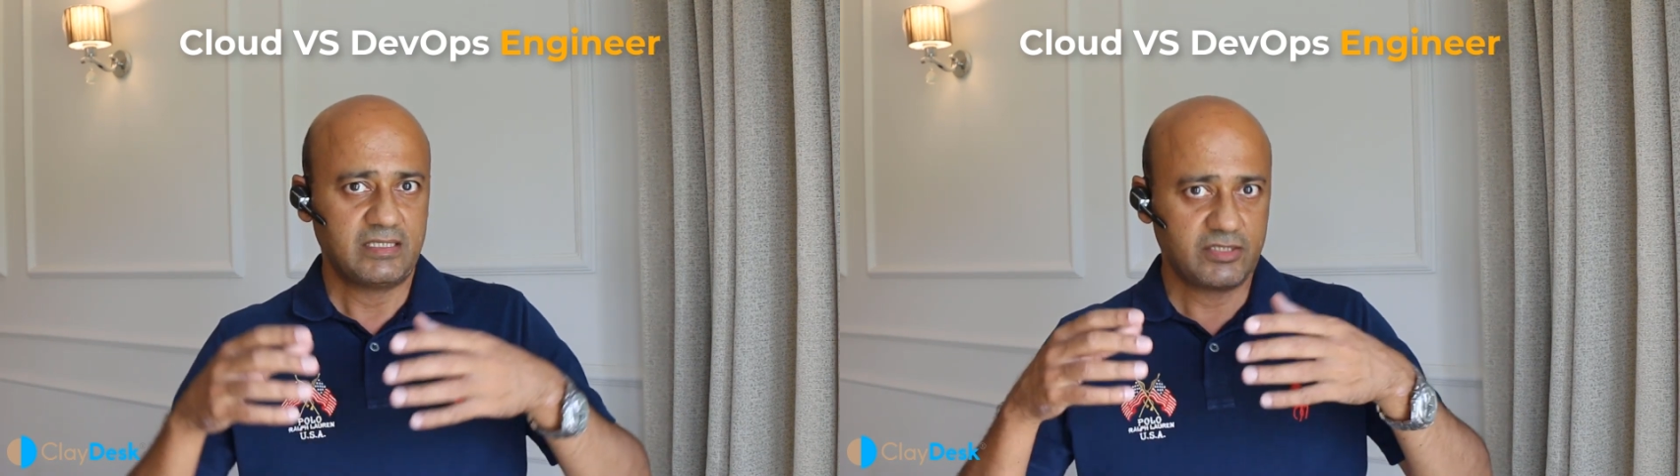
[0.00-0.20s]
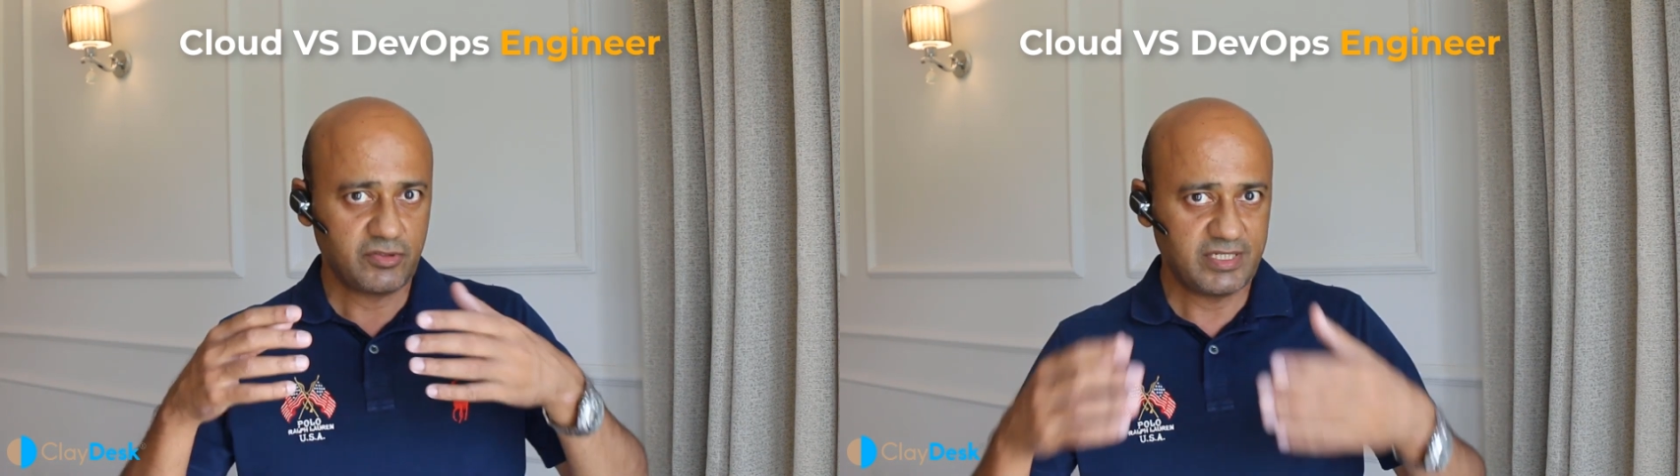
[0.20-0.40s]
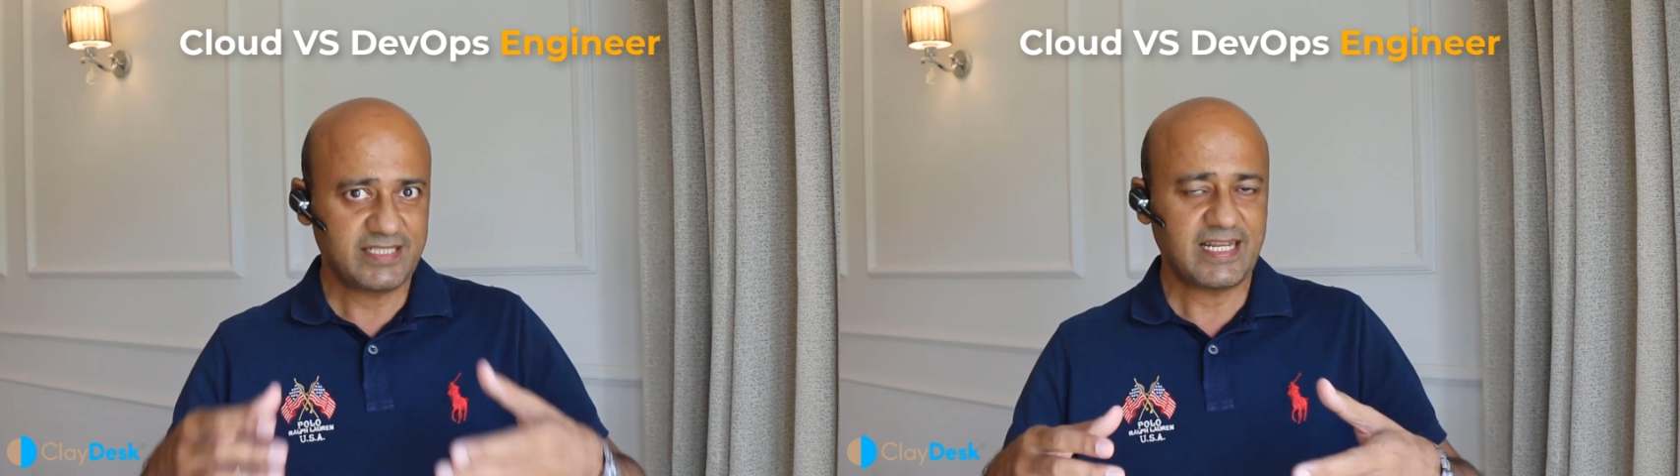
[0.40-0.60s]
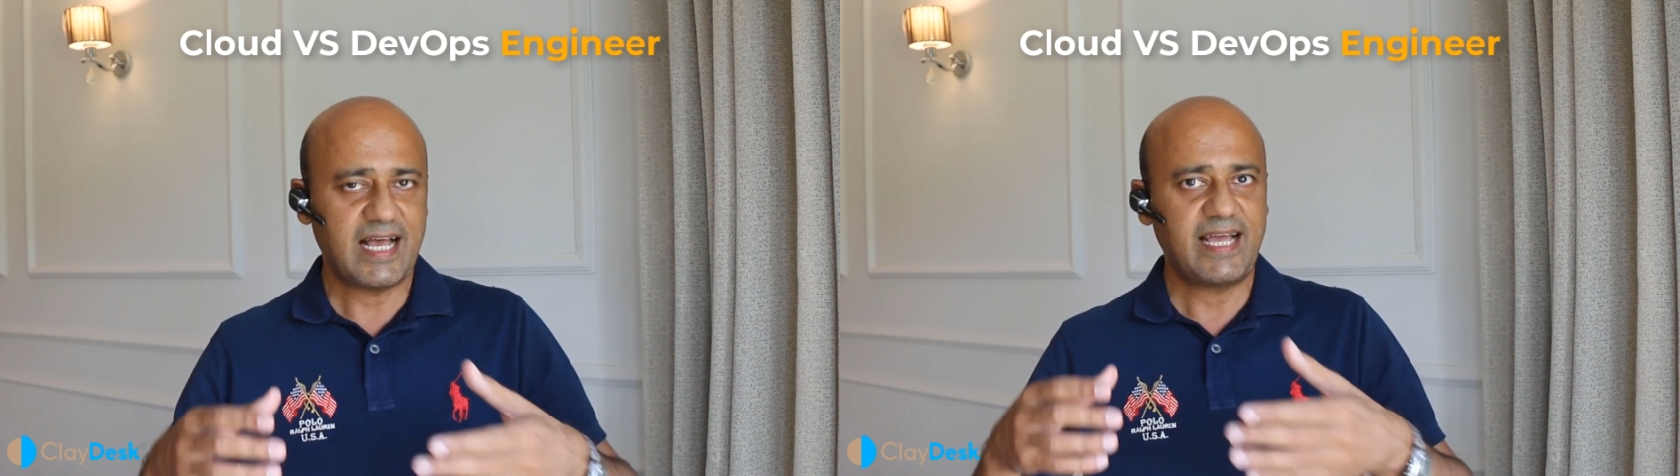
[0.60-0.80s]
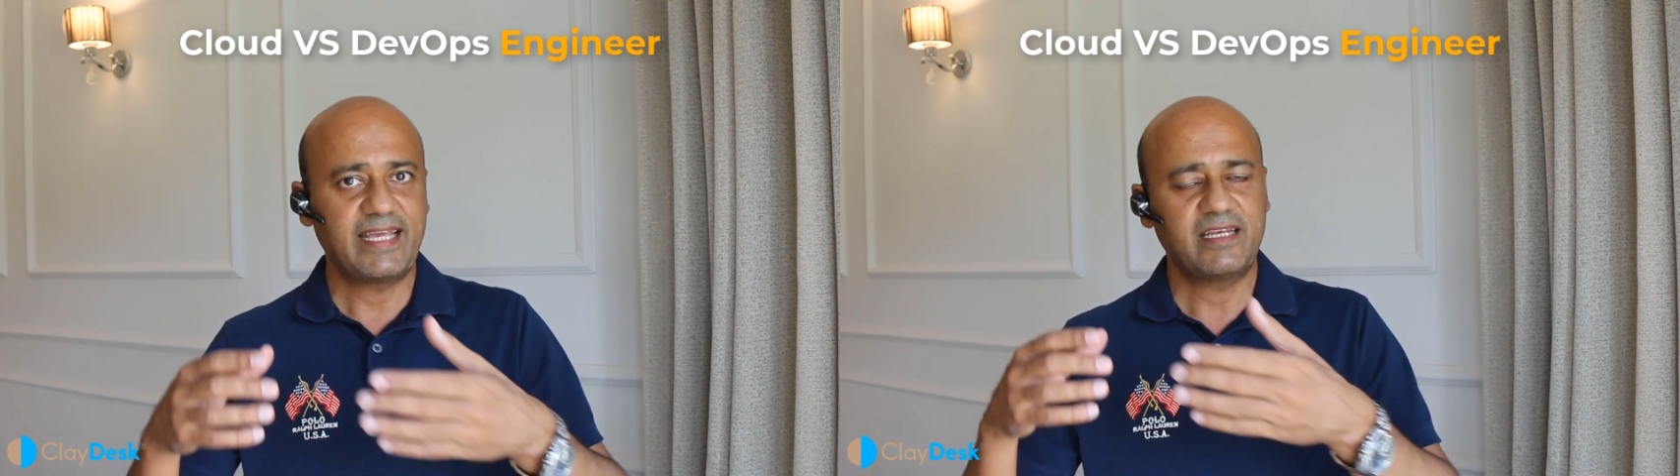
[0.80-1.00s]
to
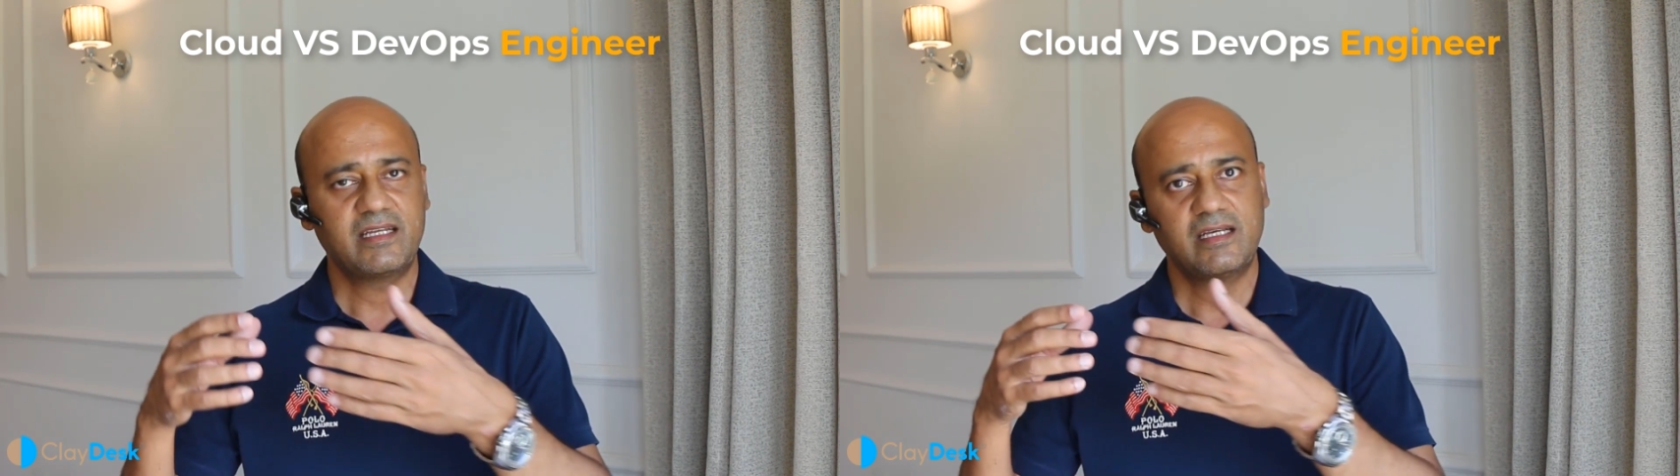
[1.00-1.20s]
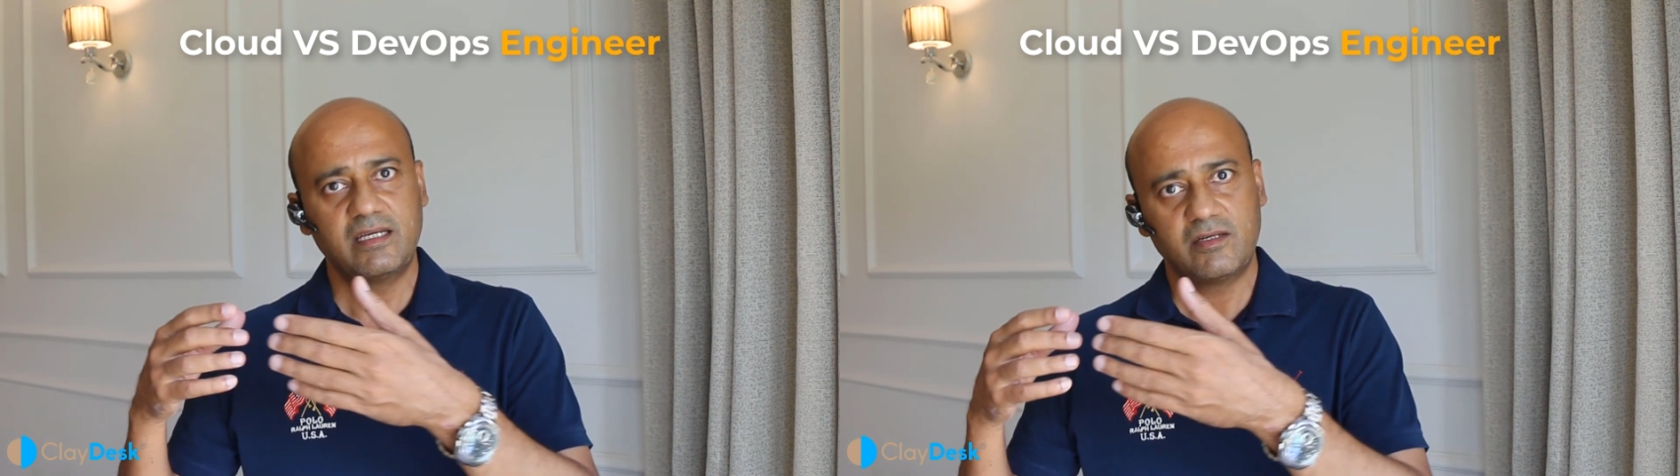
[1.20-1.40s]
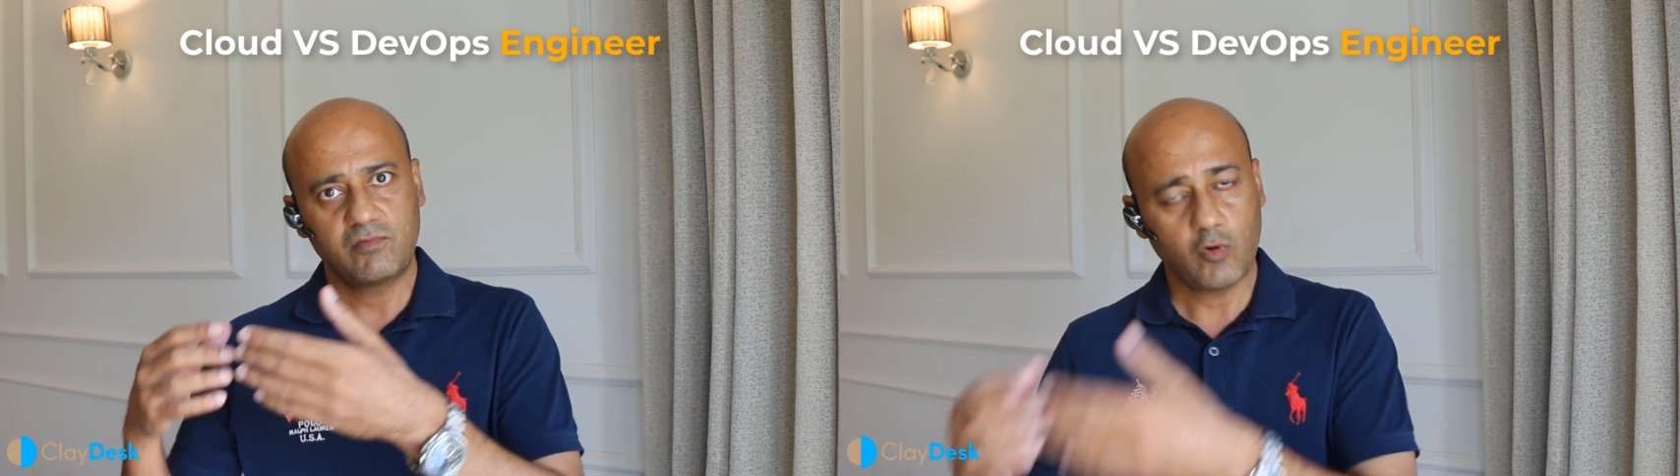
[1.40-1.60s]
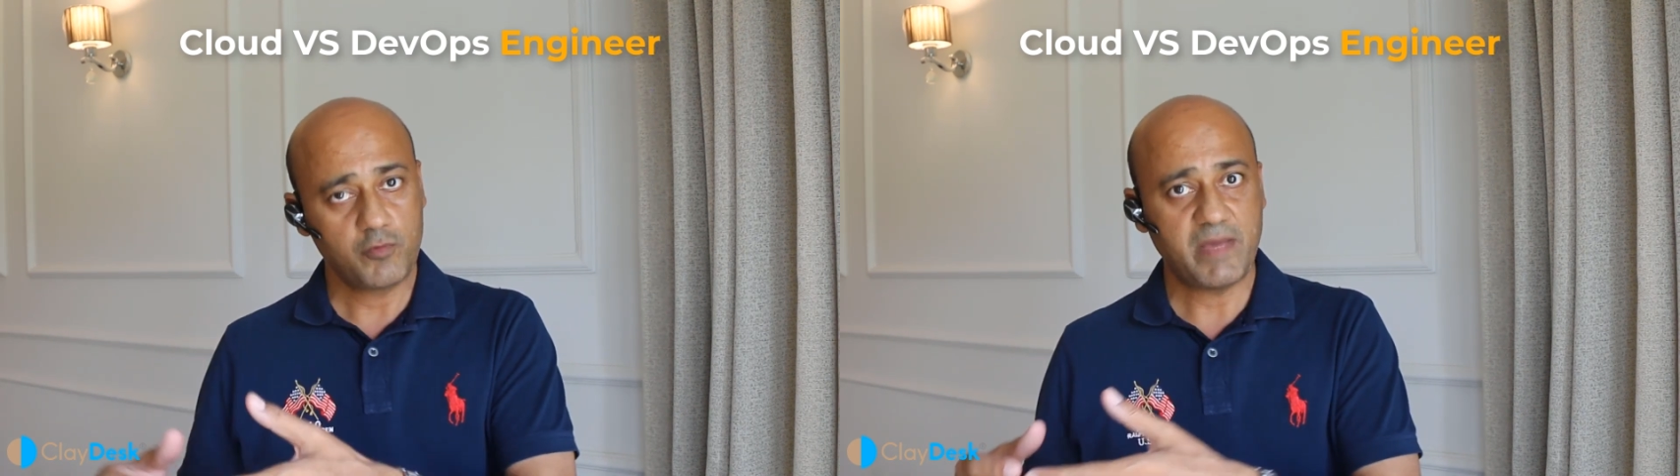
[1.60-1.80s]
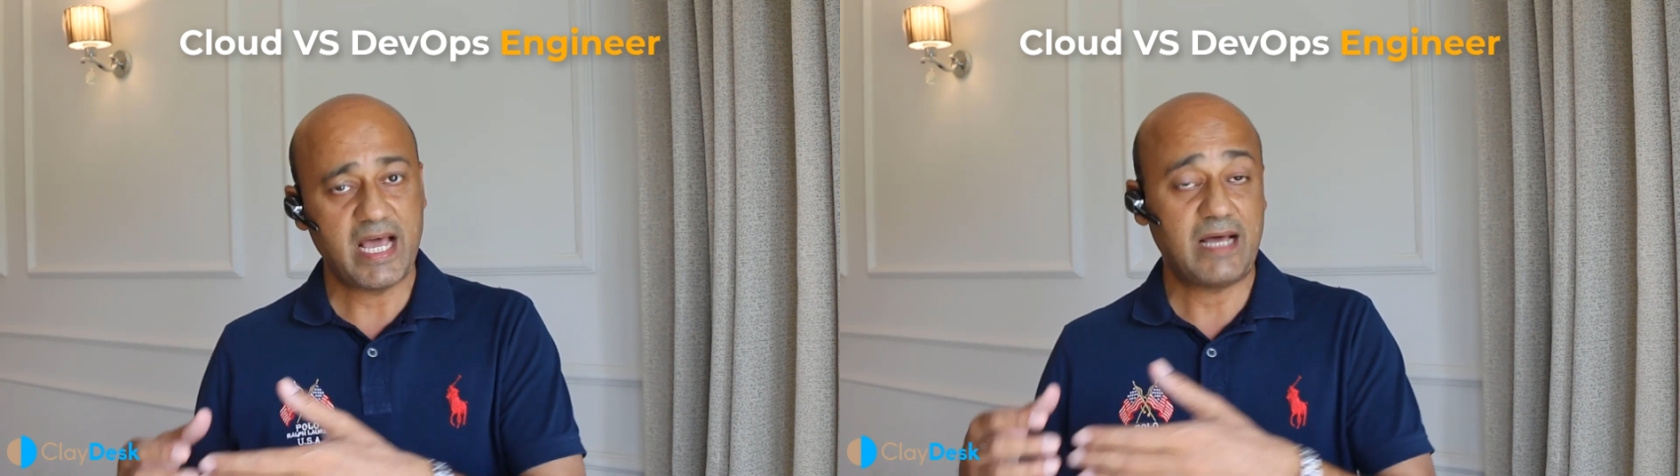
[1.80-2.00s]
design
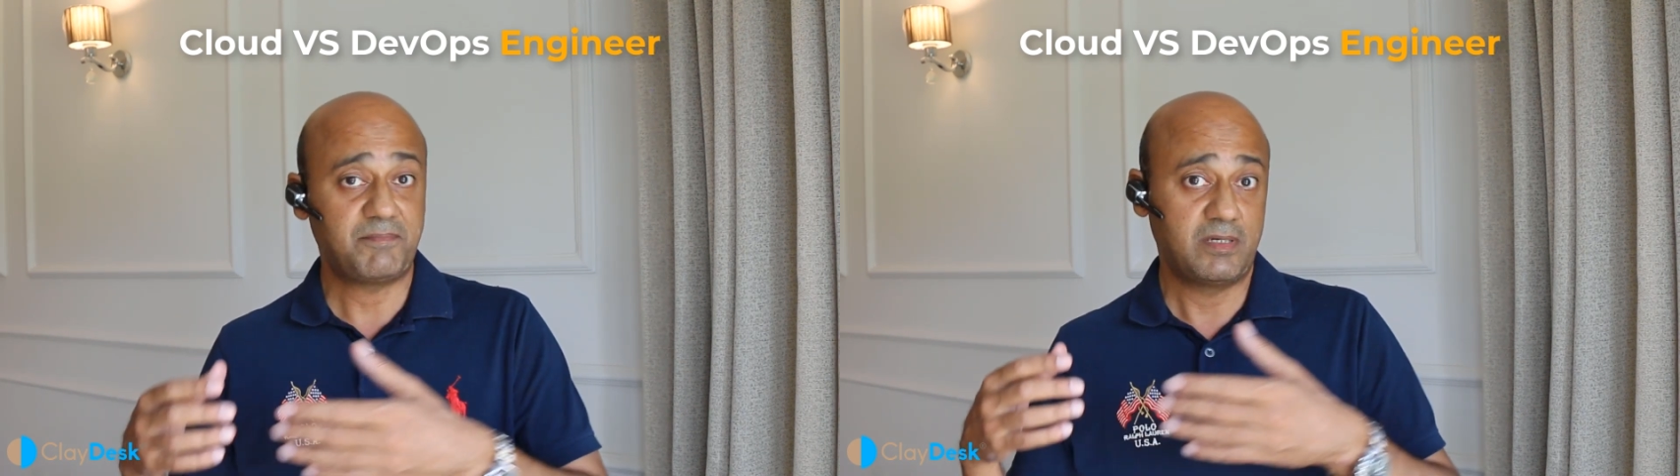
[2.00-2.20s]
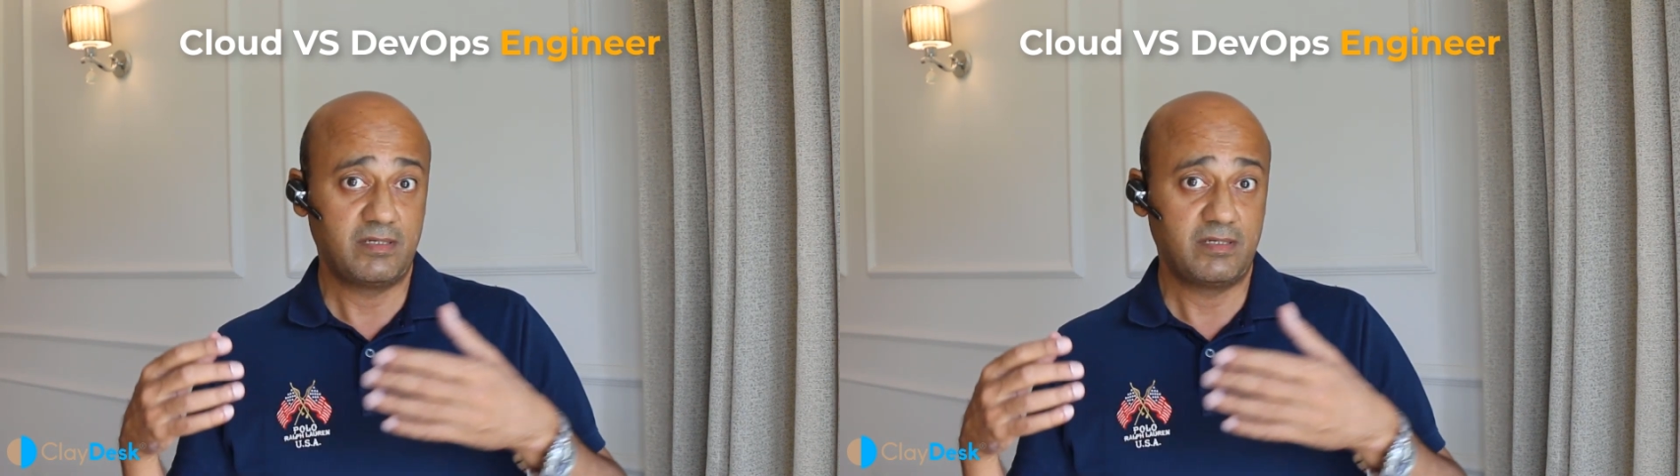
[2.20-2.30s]
roadmap